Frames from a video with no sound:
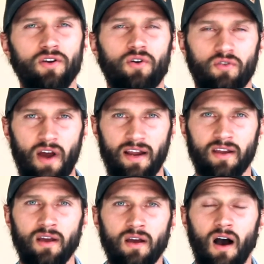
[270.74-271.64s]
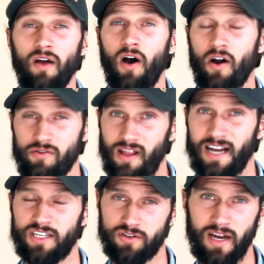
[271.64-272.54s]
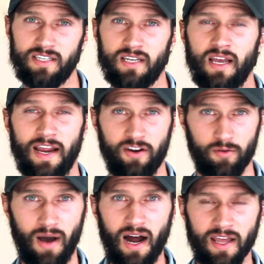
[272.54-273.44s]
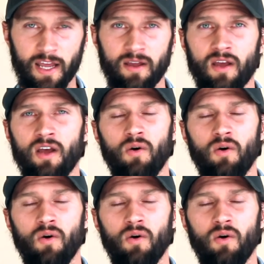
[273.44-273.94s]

to correct uh, the underlying stress in your body,